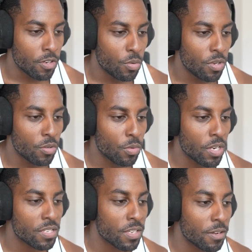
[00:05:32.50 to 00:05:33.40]
what the
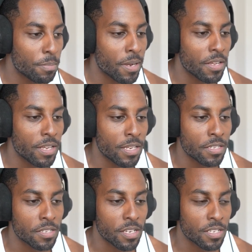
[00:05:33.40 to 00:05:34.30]
worst thing about it
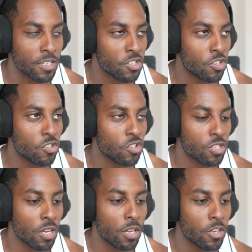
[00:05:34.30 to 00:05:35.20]
is as soon as you
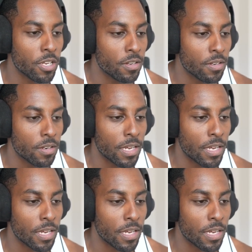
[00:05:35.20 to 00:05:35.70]
start looking